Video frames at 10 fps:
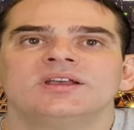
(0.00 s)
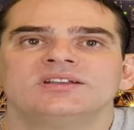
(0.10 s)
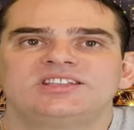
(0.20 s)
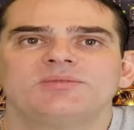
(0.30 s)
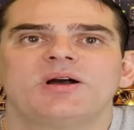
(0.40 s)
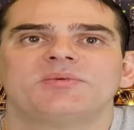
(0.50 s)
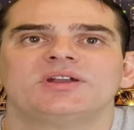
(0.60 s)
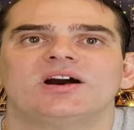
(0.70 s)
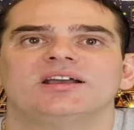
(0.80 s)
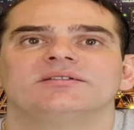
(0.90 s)
Tip number
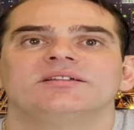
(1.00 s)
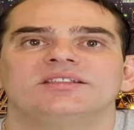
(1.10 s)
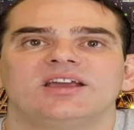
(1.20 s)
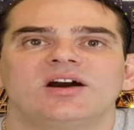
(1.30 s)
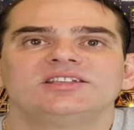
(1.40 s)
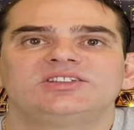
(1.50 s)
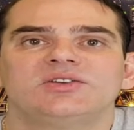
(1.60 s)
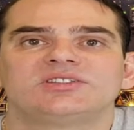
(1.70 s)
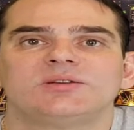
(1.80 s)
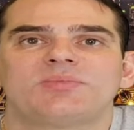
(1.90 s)
nine. The ice
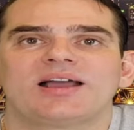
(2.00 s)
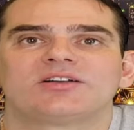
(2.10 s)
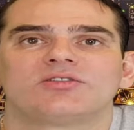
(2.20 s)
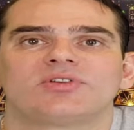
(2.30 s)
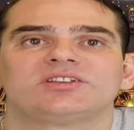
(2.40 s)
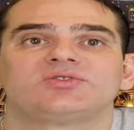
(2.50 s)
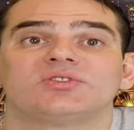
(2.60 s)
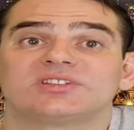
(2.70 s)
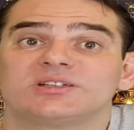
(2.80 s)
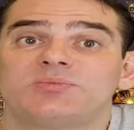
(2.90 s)
used in Bangkok
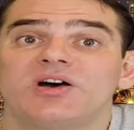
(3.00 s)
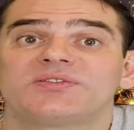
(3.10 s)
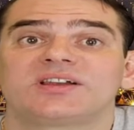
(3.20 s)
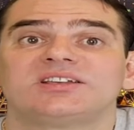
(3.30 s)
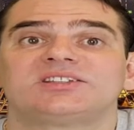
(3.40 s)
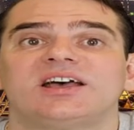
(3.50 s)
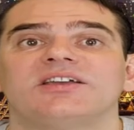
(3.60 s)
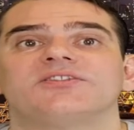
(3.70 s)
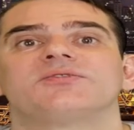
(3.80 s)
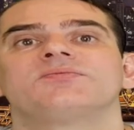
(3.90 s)
restaurants is perfectly safe.
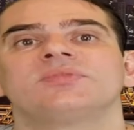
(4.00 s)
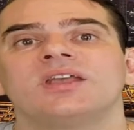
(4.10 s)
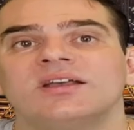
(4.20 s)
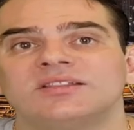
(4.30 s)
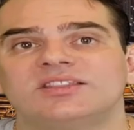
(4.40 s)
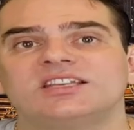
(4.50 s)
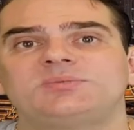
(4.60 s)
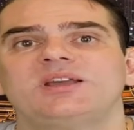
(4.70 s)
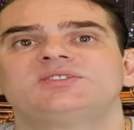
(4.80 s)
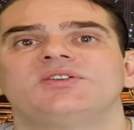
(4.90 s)
This
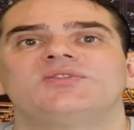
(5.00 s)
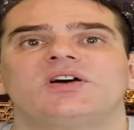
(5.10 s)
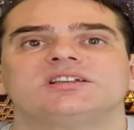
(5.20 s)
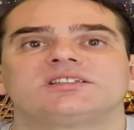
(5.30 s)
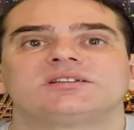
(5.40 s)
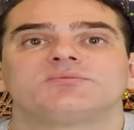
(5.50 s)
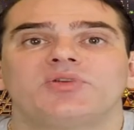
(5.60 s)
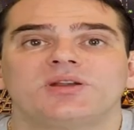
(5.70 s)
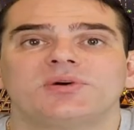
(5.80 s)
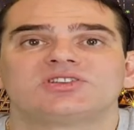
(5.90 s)
piece of advice
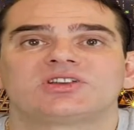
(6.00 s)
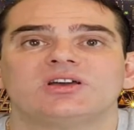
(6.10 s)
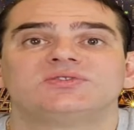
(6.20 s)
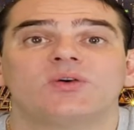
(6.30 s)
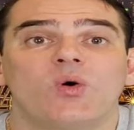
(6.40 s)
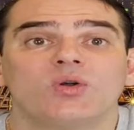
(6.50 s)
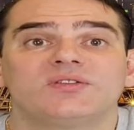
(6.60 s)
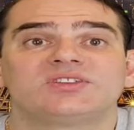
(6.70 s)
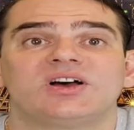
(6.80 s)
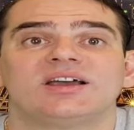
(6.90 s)
pretty much goes for all
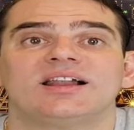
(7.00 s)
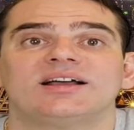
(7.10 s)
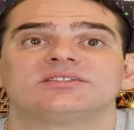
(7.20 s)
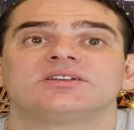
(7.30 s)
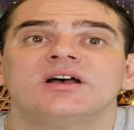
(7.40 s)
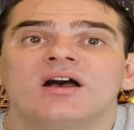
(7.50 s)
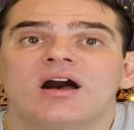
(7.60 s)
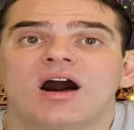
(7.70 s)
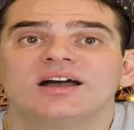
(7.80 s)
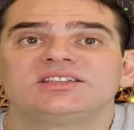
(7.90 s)
of Thailand.
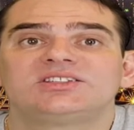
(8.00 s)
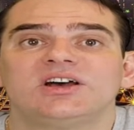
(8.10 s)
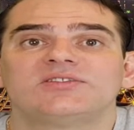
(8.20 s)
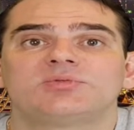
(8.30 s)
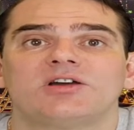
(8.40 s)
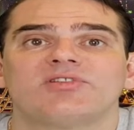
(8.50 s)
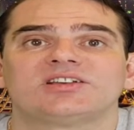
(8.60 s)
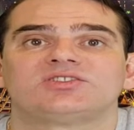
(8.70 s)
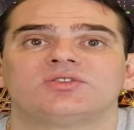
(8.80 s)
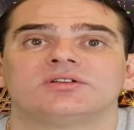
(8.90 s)
Ice served by
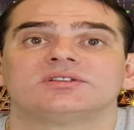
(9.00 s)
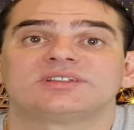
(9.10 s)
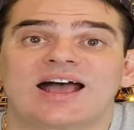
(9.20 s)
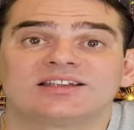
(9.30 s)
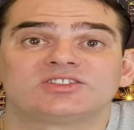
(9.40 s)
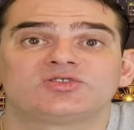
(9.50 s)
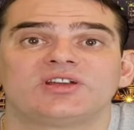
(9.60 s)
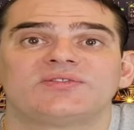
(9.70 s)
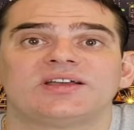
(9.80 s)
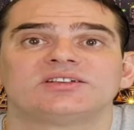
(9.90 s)
restaurants and
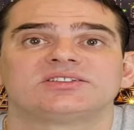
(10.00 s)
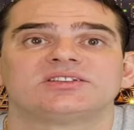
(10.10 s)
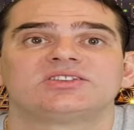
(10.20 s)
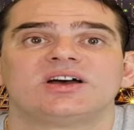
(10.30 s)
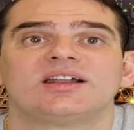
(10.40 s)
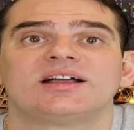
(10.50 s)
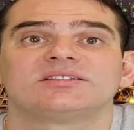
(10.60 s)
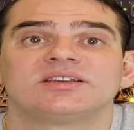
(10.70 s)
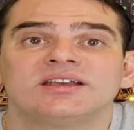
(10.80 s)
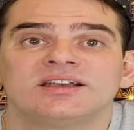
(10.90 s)
street vendors in Thailand
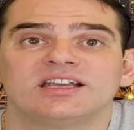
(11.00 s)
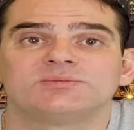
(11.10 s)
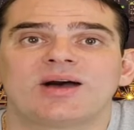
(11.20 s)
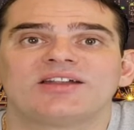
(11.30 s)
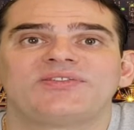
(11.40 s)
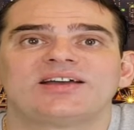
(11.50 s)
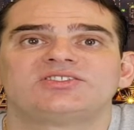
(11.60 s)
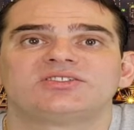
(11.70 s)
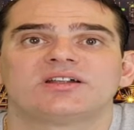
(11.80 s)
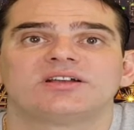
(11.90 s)
is
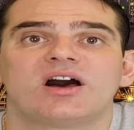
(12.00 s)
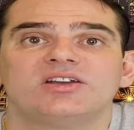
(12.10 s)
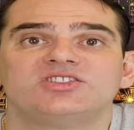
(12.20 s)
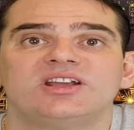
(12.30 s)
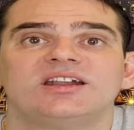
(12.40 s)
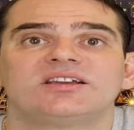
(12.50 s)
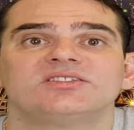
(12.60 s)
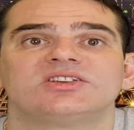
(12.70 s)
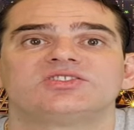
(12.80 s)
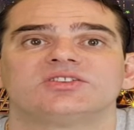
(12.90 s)
manufactured under hygienic
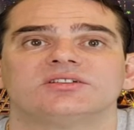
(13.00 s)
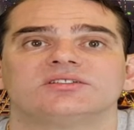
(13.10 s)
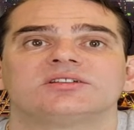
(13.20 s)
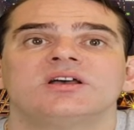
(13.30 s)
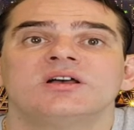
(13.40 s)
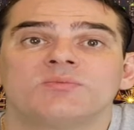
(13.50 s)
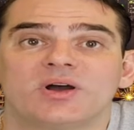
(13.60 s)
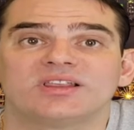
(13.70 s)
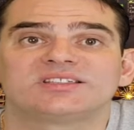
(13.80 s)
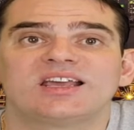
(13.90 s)
conditions
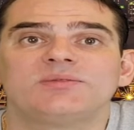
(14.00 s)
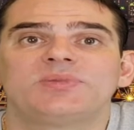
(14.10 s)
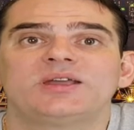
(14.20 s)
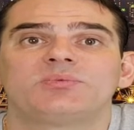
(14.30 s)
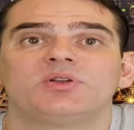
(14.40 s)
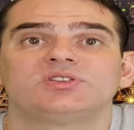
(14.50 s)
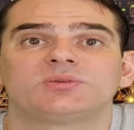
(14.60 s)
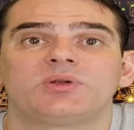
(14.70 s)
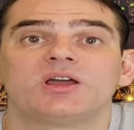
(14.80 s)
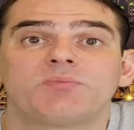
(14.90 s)
by the same people who
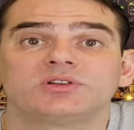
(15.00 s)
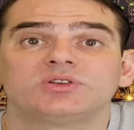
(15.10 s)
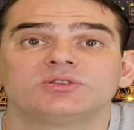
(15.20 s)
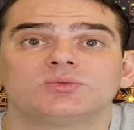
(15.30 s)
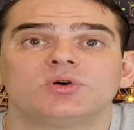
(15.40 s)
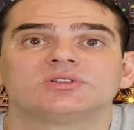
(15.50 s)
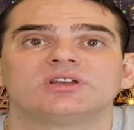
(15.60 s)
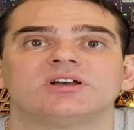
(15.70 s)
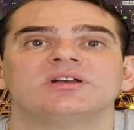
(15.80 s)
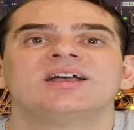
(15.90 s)
supply bottled
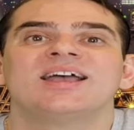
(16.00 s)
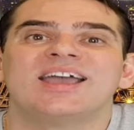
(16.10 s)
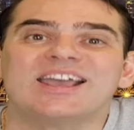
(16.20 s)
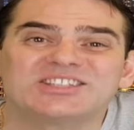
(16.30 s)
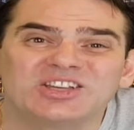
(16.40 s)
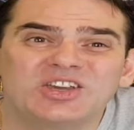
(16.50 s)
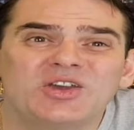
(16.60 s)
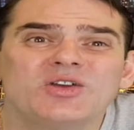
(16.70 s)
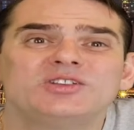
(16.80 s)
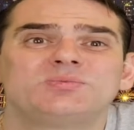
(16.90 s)
water. It's a
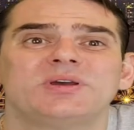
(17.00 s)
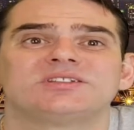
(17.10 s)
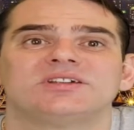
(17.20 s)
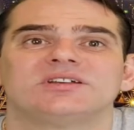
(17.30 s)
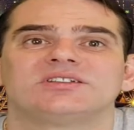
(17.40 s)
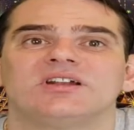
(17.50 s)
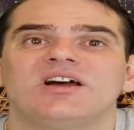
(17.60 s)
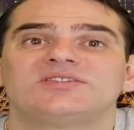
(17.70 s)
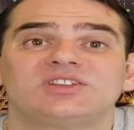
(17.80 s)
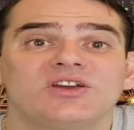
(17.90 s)
huge business and
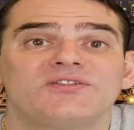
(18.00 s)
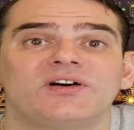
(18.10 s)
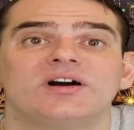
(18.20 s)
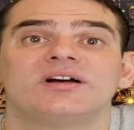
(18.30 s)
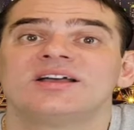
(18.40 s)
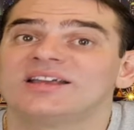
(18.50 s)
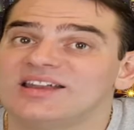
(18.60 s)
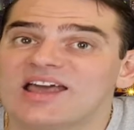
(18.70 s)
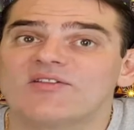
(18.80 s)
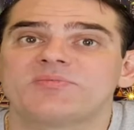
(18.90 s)
I've so far
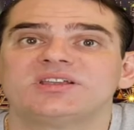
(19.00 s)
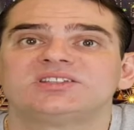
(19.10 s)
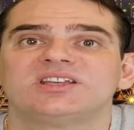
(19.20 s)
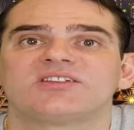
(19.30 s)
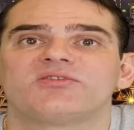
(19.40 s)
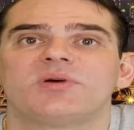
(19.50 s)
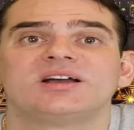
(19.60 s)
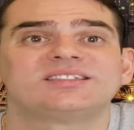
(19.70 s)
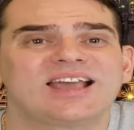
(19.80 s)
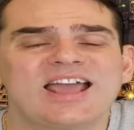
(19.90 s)
never been sick from
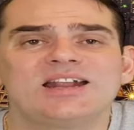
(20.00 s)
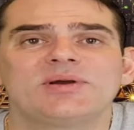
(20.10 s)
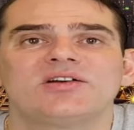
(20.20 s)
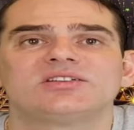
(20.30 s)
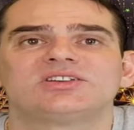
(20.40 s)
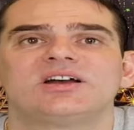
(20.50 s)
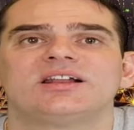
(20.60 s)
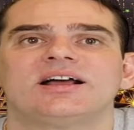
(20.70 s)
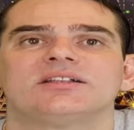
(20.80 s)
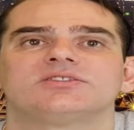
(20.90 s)
ice anywhere in
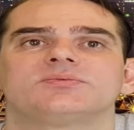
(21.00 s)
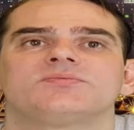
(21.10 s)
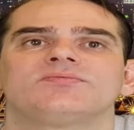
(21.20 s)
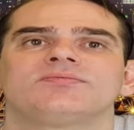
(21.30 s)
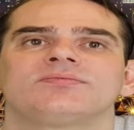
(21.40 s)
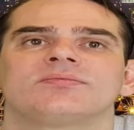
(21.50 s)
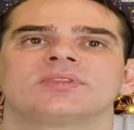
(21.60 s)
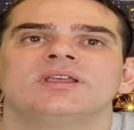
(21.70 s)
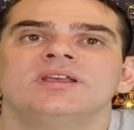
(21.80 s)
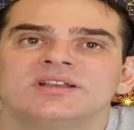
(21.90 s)
Thailand.
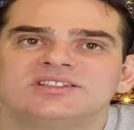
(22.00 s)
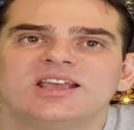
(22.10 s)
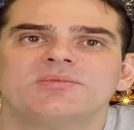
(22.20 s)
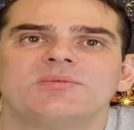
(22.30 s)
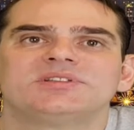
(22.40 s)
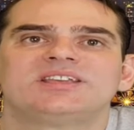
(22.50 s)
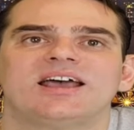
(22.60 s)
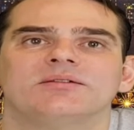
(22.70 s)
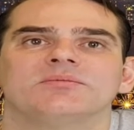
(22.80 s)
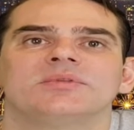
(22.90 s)
Tip number 10,